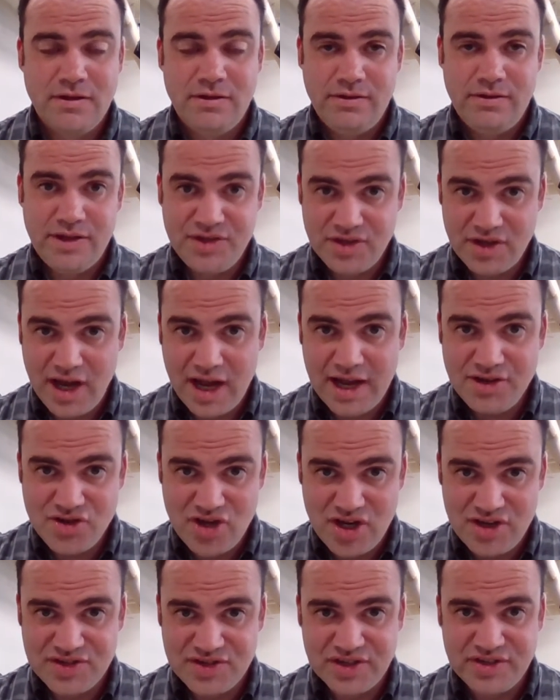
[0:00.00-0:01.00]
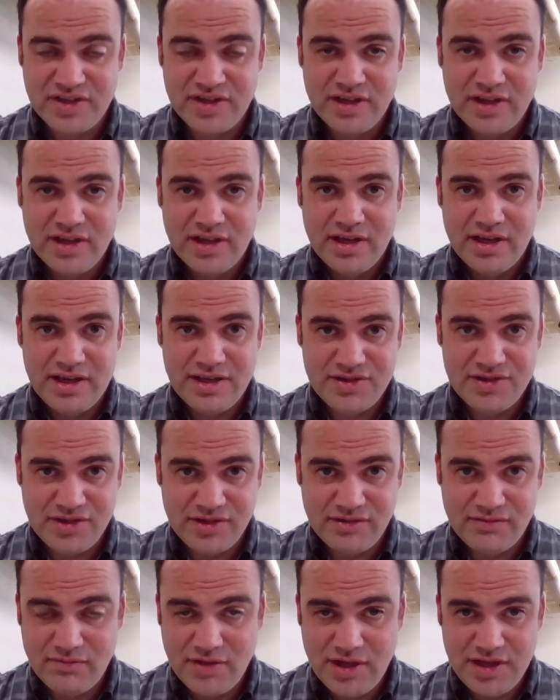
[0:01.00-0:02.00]
This guy, Jesus,
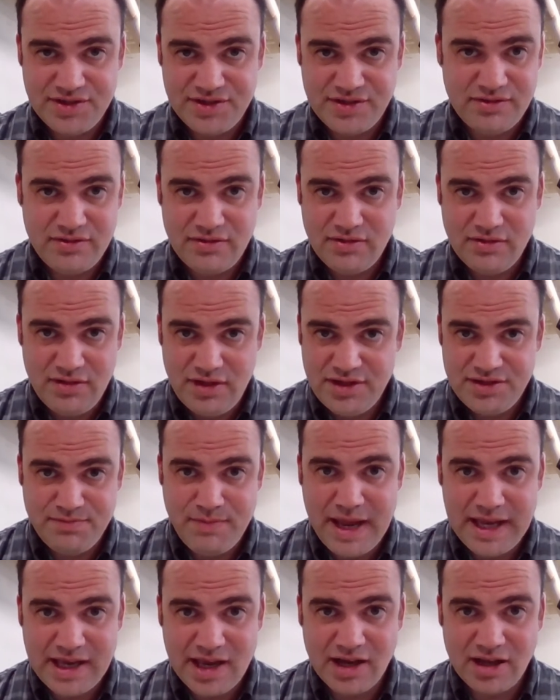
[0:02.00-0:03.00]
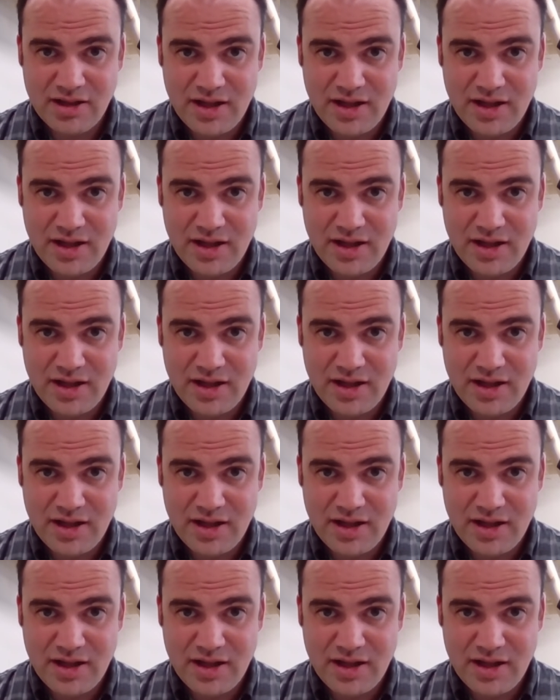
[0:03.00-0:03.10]
is making